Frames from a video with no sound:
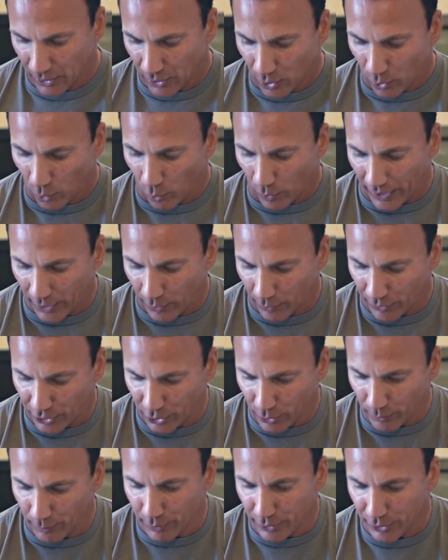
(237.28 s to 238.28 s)
why when
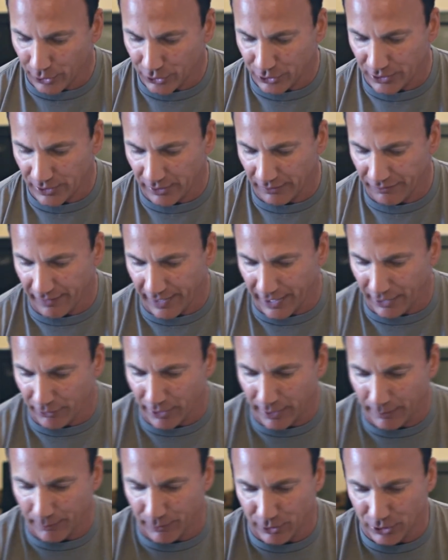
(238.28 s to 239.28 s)
you purchase a
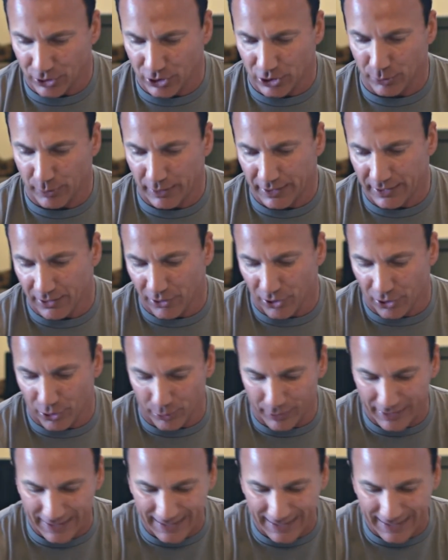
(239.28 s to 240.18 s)
firearm, there's three